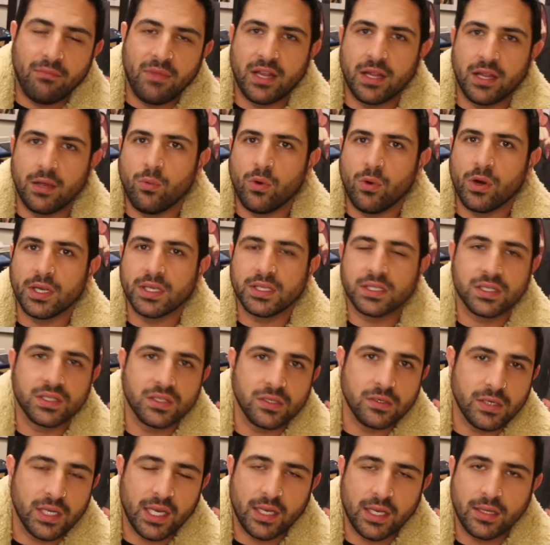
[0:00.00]
Now they're wanting to
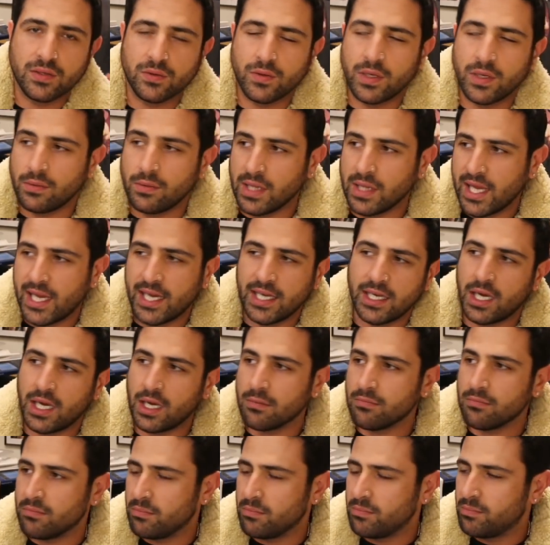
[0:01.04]
do it and doing lending
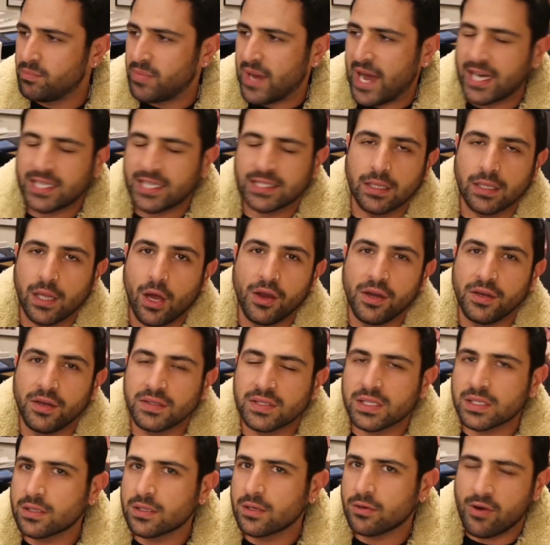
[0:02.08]
and backed
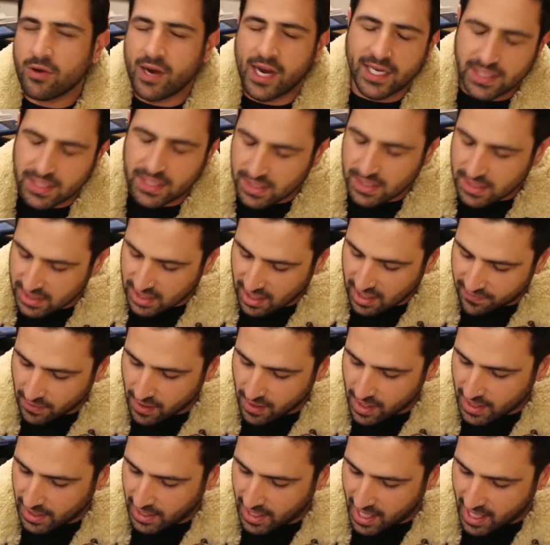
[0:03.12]
loans. Crazy stuff
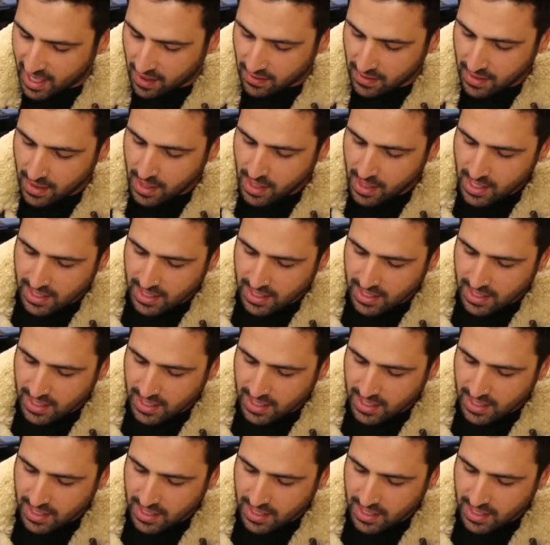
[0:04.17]
right now.